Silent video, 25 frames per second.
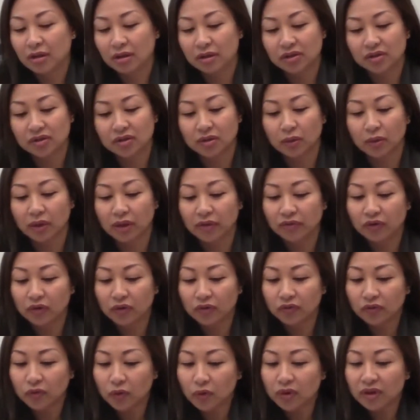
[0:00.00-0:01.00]
So if you're
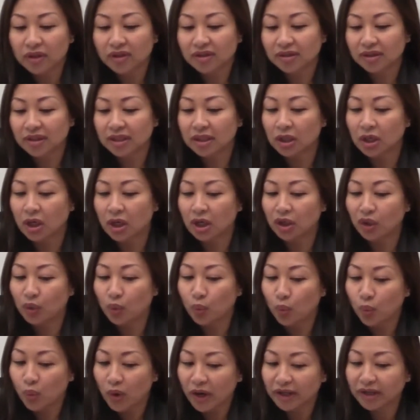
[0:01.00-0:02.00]
focusing
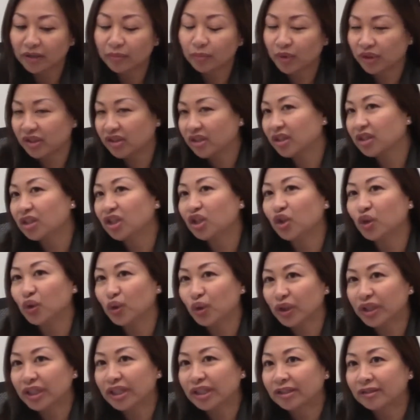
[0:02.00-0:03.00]
on one particular
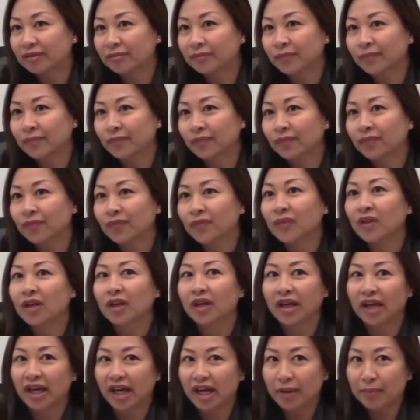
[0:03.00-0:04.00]
organ,
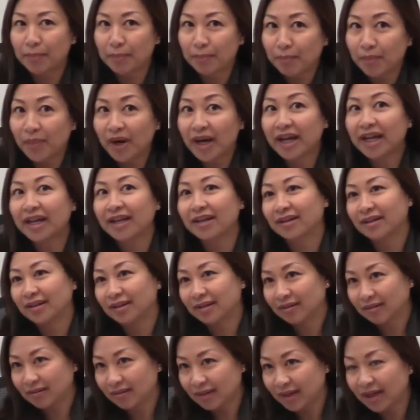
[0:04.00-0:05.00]
it might,
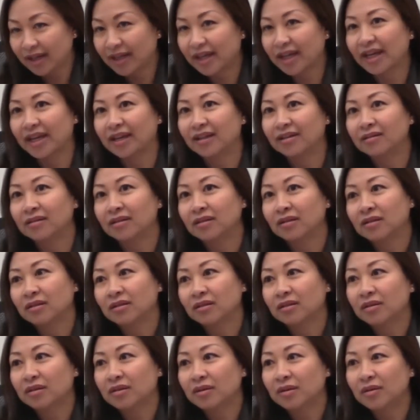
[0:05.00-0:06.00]
again,
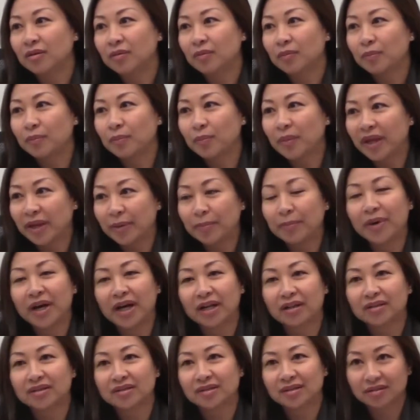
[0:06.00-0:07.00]

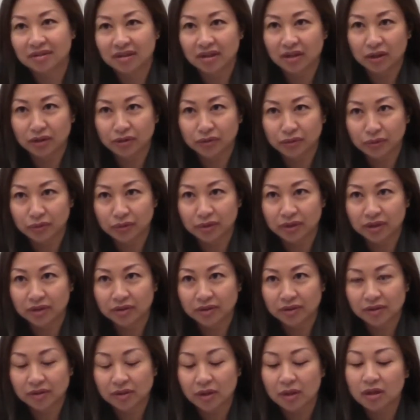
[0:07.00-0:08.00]
imbalance the other
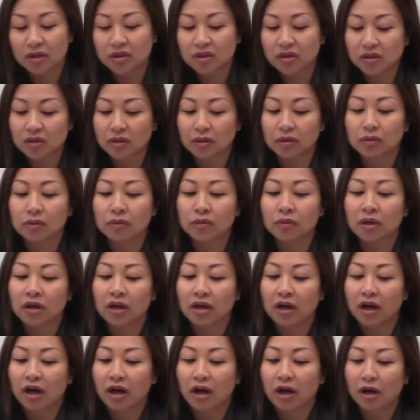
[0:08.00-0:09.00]
organs. So
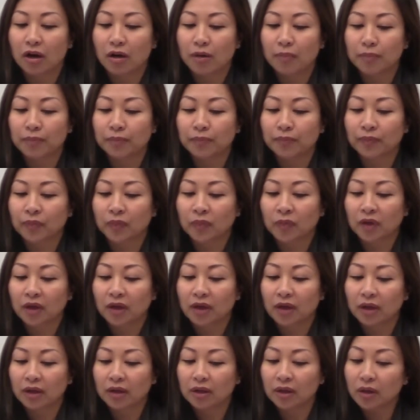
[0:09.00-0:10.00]

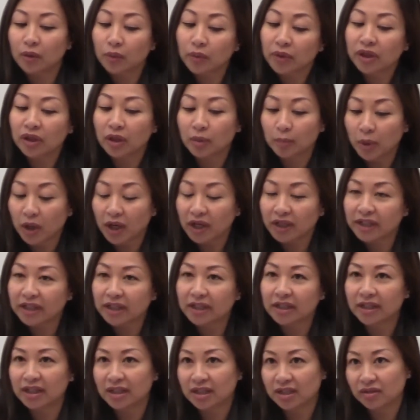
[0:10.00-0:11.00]
knowing your
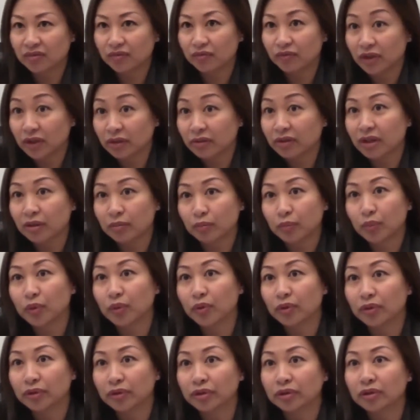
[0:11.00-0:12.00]
body is very
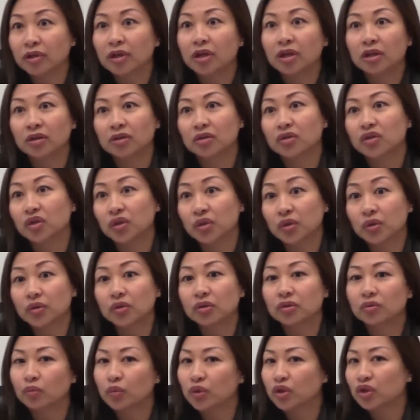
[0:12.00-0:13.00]
important to
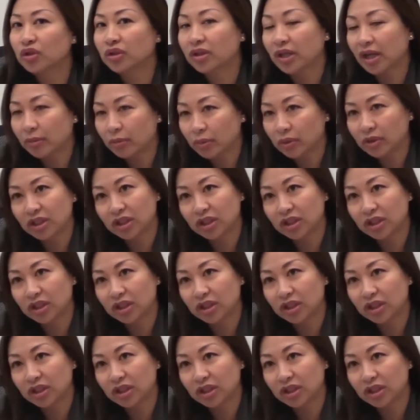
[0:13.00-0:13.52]
choose which type of